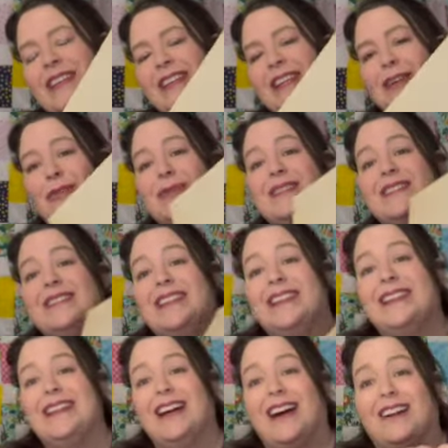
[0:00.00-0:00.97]
It was
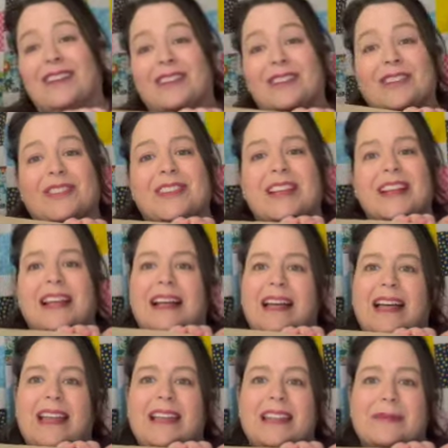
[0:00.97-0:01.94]
$10.
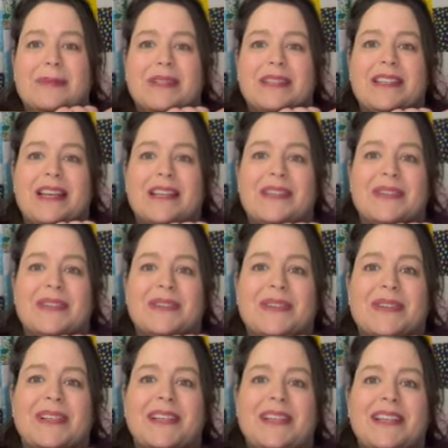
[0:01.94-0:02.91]
And let me tell you,
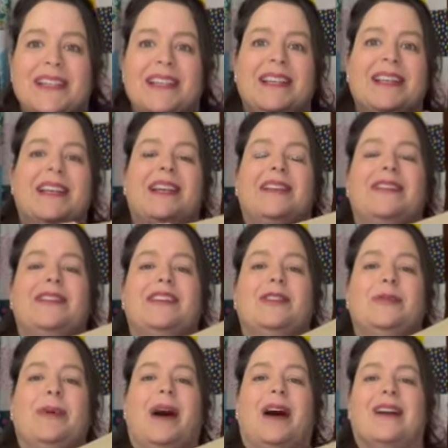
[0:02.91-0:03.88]
this
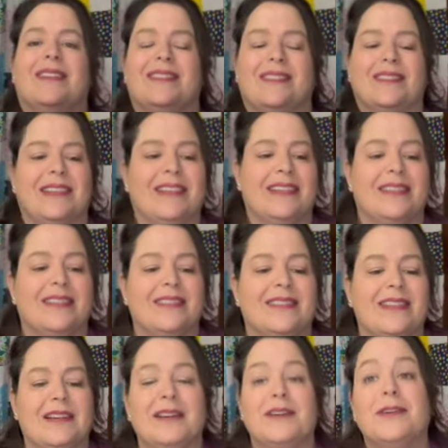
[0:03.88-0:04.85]
box is
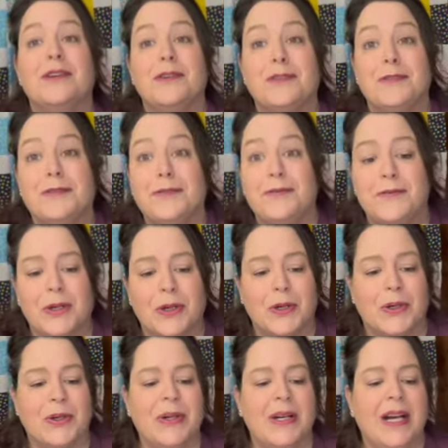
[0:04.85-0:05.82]

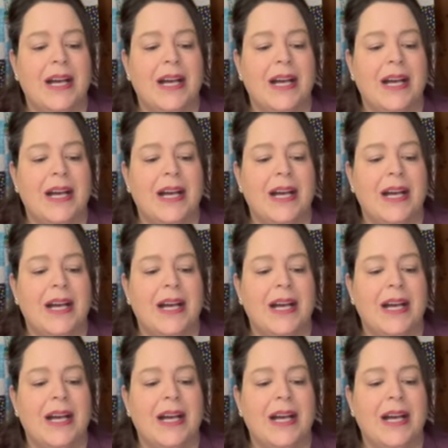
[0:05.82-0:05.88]
full.